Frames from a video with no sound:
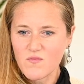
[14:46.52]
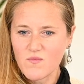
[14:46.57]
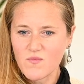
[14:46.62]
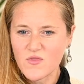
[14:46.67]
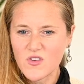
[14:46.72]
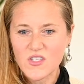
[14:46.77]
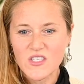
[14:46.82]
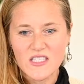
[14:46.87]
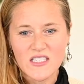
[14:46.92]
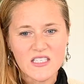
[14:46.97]

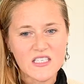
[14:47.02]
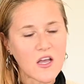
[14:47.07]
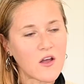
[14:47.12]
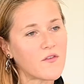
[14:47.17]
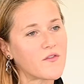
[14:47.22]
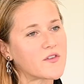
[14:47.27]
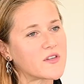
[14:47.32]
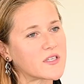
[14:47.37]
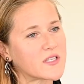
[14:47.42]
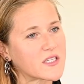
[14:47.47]
just
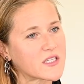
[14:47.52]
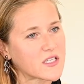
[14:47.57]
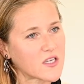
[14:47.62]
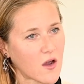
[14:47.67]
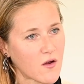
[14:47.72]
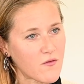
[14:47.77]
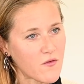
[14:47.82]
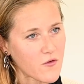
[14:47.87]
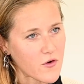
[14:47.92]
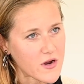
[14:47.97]
self
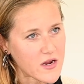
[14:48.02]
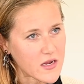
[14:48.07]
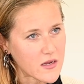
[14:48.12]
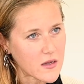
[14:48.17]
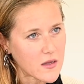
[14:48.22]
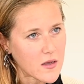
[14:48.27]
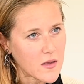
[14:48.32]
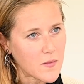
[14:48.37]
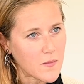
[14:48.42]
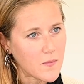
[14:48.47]
discovery
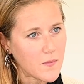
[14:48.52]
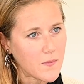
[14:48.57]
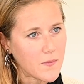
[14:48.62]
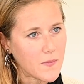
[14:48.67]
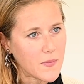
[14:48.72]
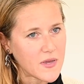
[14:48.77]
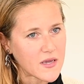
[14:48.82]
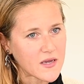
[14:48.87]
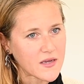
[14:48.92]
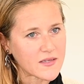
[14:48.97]

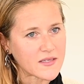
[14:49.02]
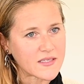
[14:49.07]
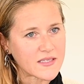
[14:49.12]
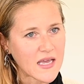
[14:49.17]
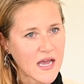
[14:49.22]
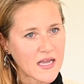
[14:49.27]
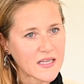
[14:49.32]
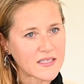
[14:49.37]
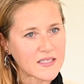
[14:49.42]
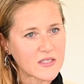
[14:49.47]
because
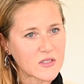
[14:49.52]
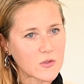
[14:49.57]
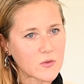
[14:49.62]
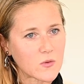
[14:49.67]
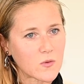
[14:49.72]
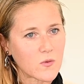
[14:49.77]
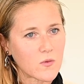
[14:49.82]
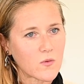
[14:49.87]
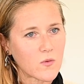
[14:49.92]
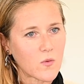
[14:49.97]
that's
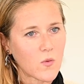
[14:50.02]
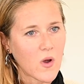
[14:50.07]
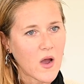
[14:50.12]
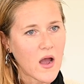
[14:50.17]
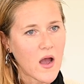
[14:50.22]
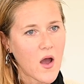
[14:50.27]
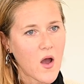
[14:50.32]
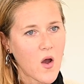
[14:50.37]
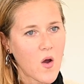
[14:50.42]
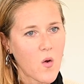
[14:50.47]

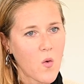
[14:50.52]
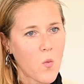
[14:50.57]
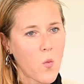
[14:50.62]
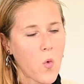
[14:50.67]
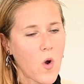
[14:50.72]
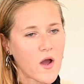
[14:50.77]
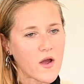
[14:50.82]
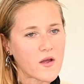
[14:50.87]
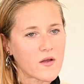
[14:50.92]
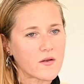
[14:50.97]
uh,
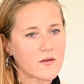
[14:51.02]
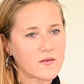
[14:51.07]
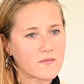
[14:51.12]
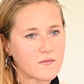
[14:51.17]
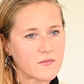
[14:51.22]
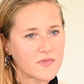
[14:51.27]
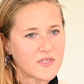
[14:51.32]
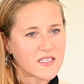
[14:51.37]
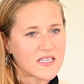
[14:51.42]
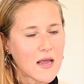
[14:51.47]
what
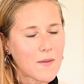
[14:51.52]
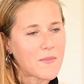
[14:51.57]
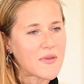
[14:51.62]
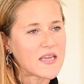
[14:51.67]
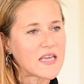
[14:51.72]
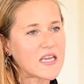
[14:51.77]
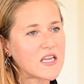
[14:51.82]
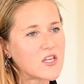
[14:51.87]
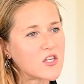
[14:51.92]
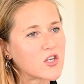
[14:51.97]

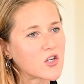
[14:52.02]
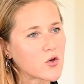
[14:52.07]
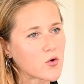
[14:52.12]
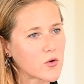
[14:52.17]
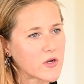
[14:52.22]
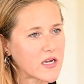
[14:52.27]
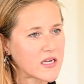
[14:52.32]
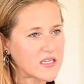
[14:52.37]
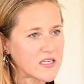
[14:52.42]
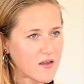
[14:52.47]
stepping into
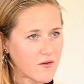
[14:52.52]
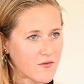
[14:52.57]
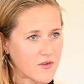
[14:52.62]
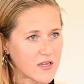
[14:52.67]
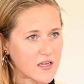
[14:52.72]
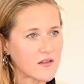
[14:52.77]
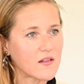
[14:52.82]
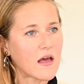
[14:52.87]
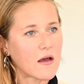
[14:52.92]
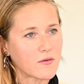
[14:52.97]

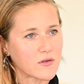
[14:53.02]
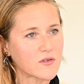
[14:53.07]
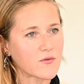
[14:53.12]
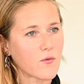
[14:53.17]
creativity allows